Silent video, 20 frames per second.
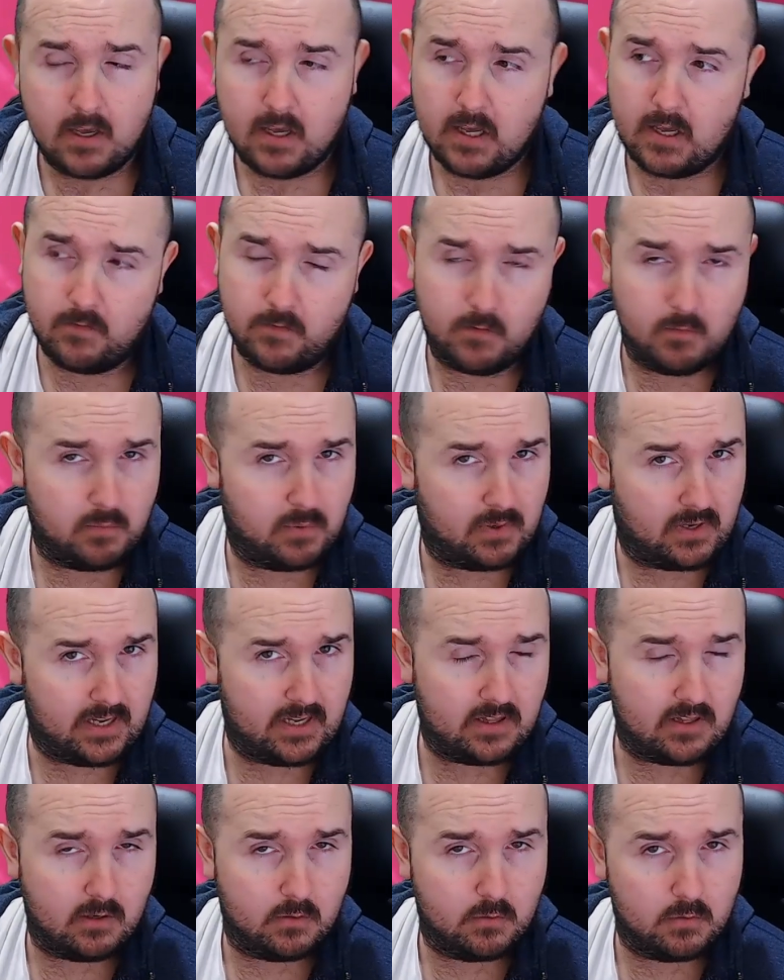If you
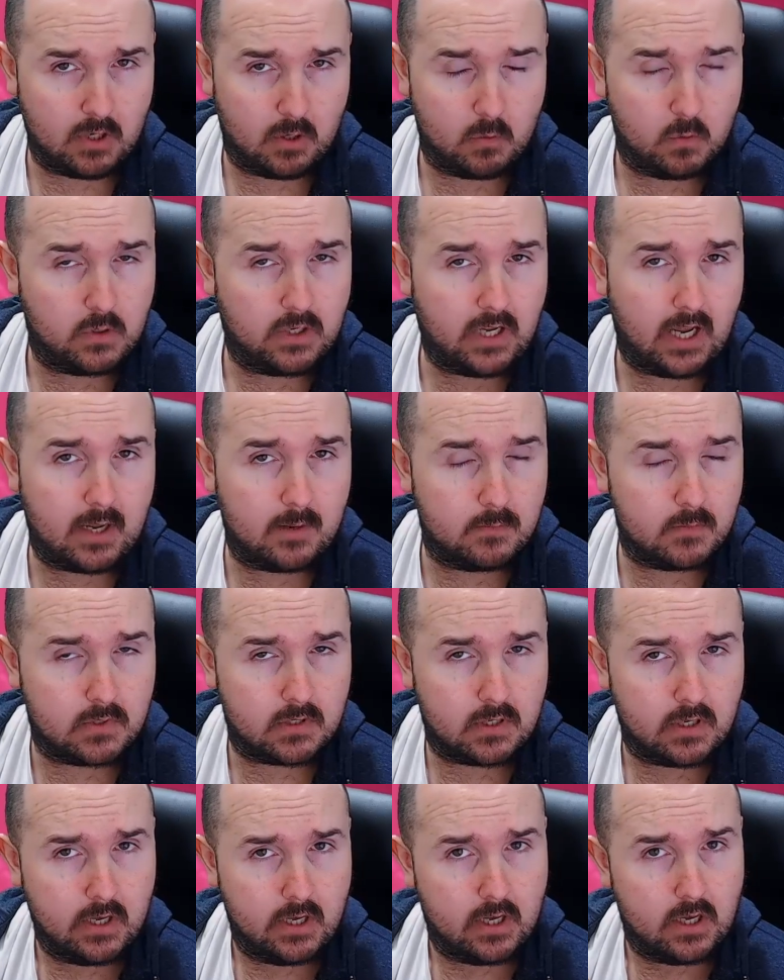played those old games,
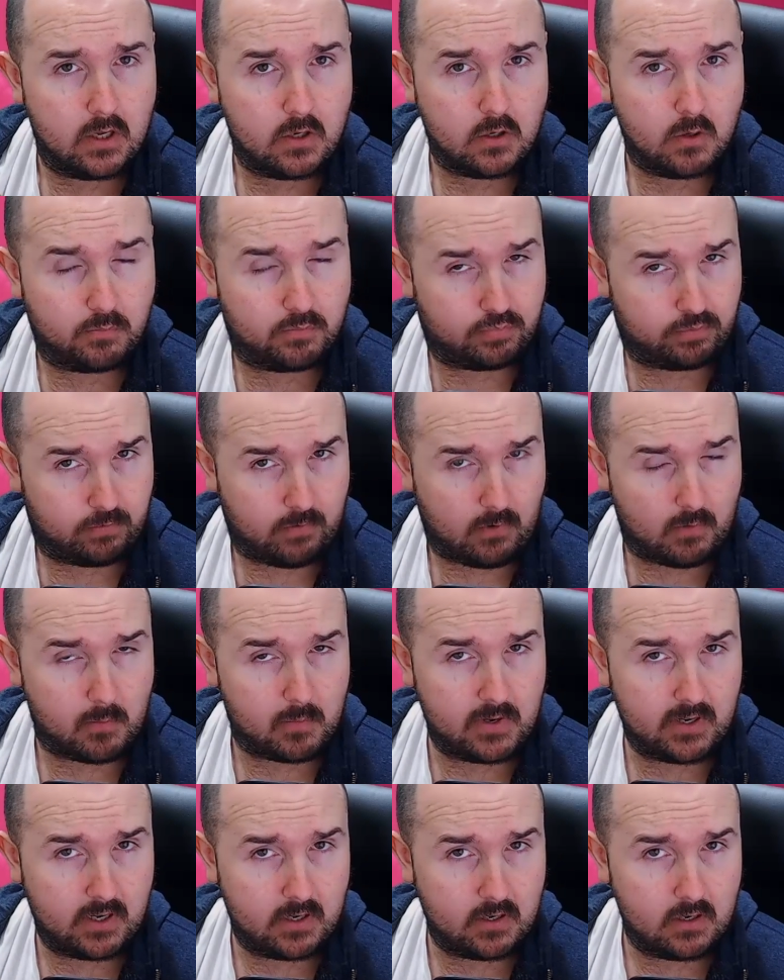you're
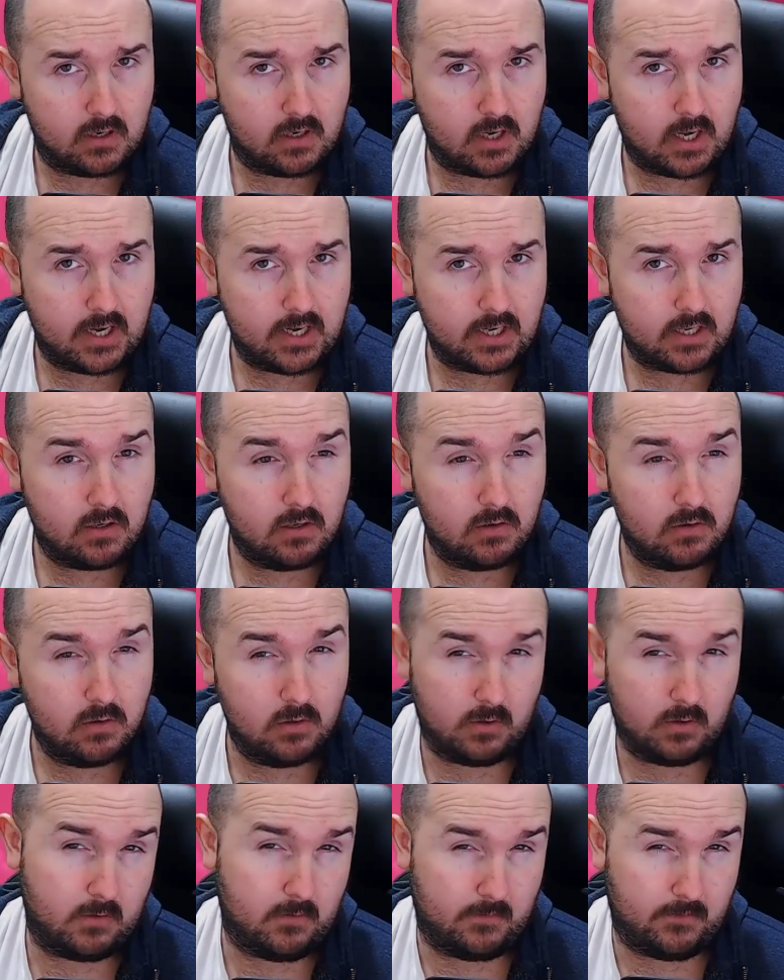probably going to like the
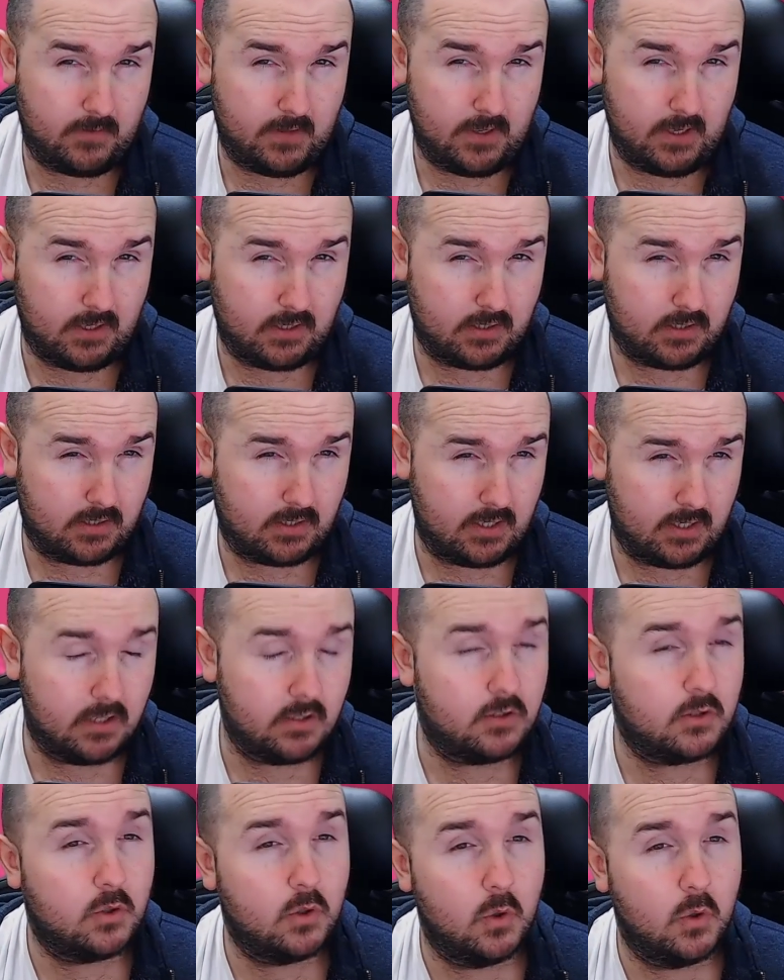look of this.
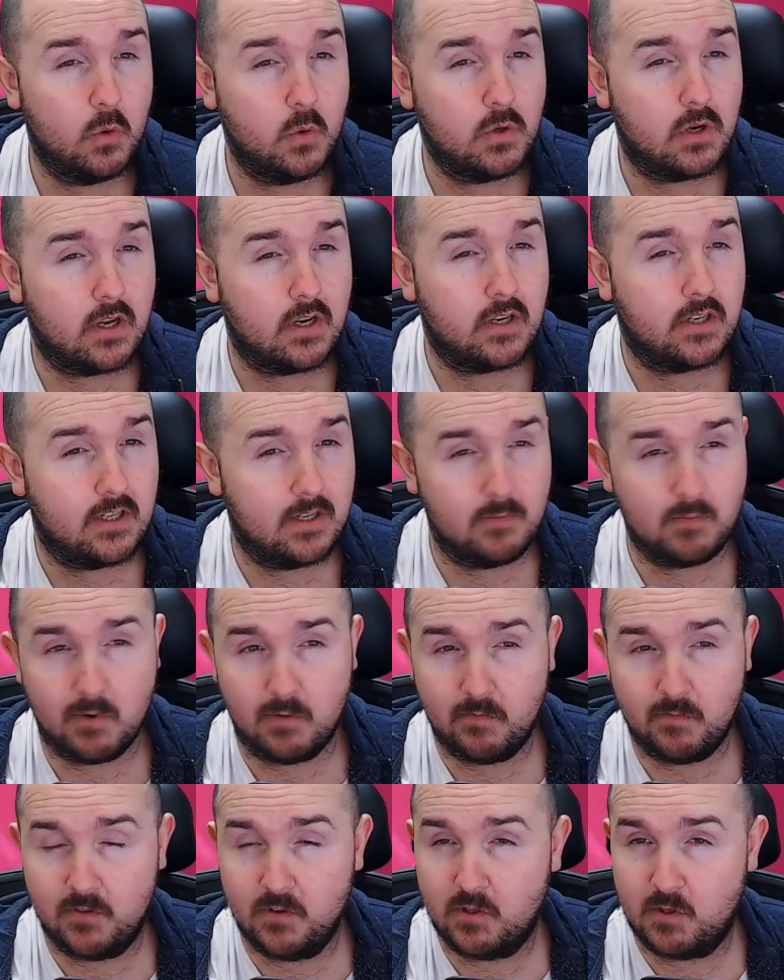It's called Tip
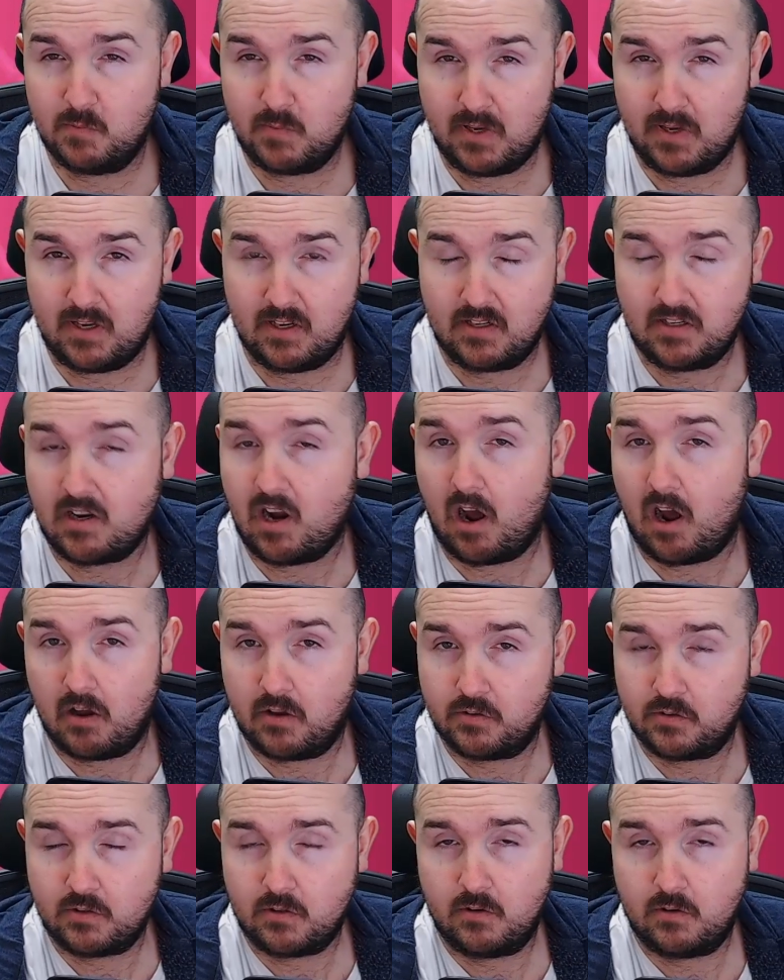of the Spear
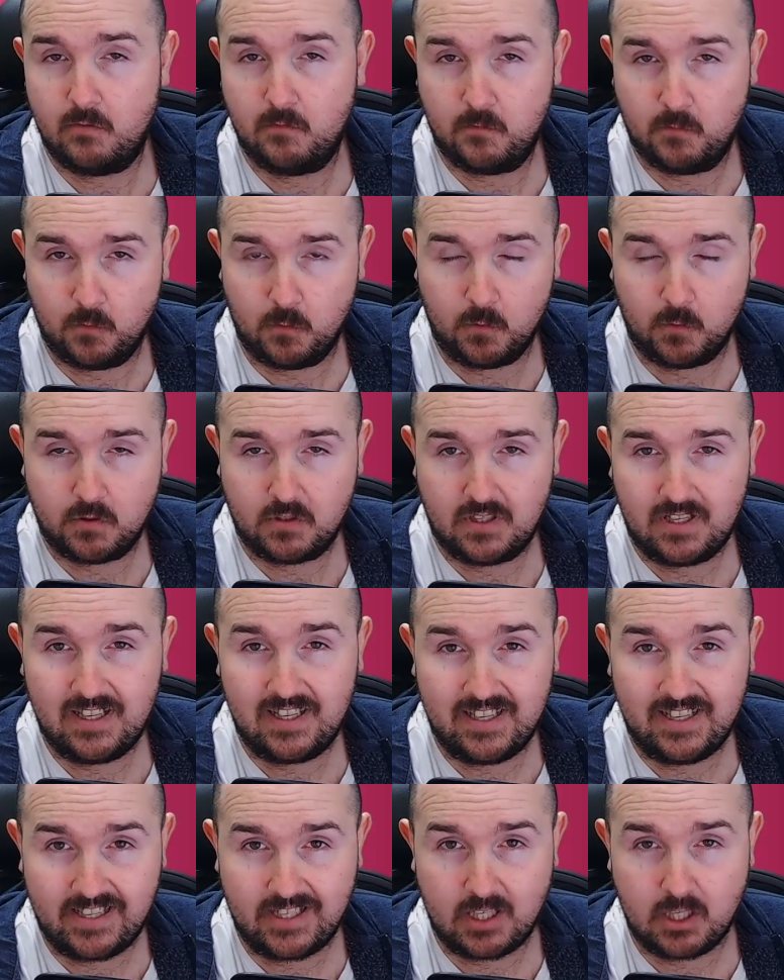Task Force
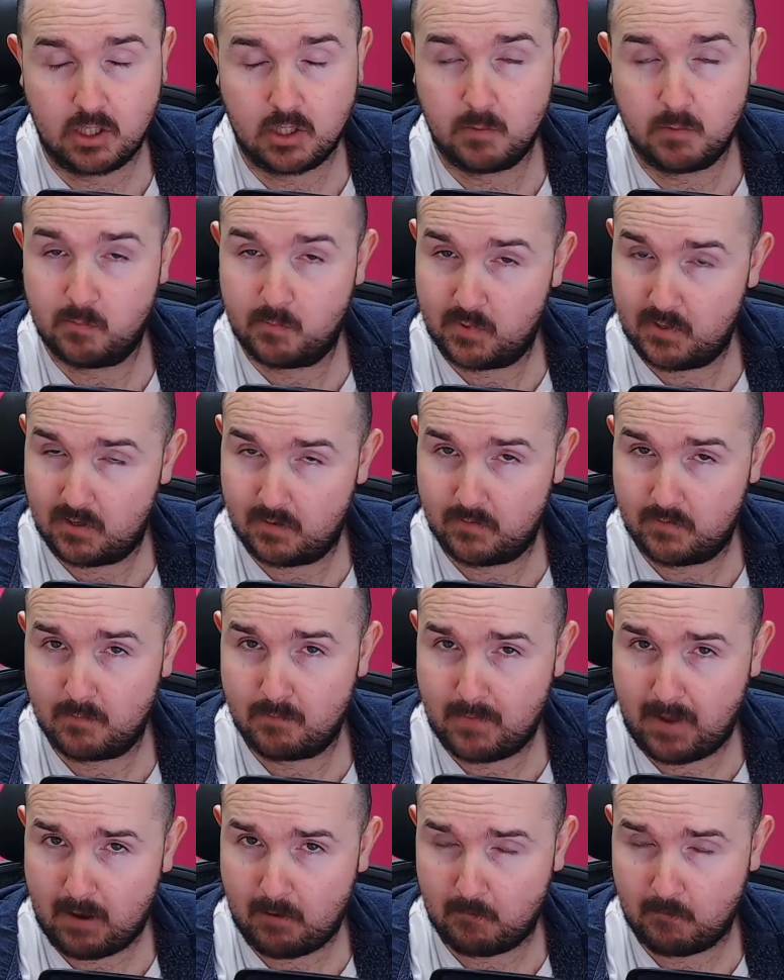Elite. It's a bit of a
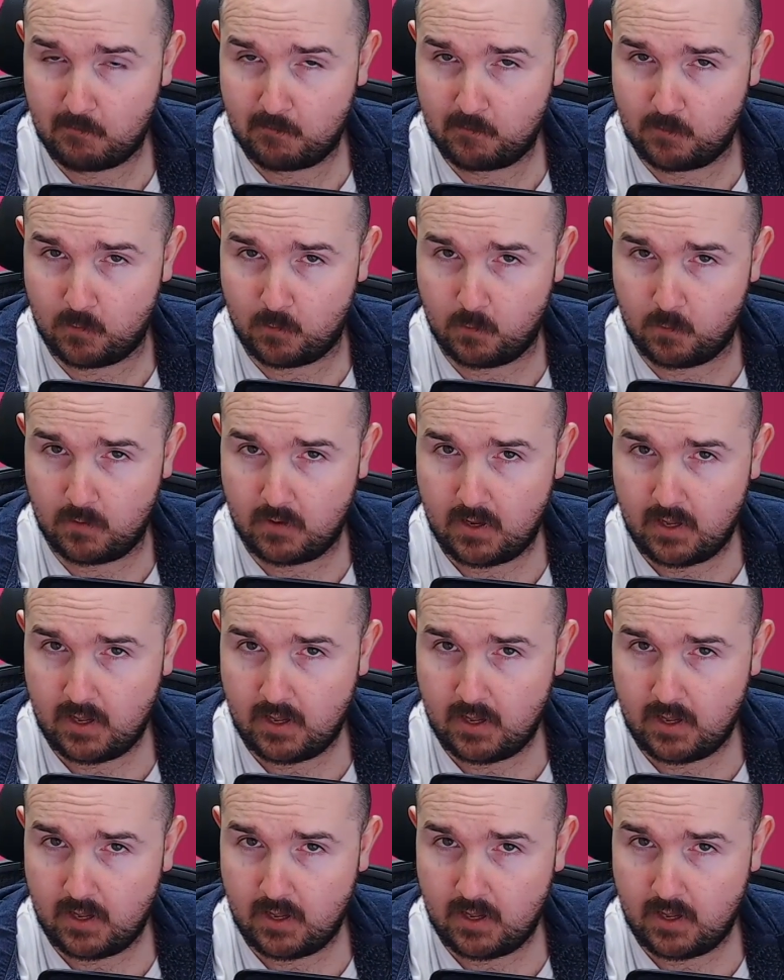mouthful.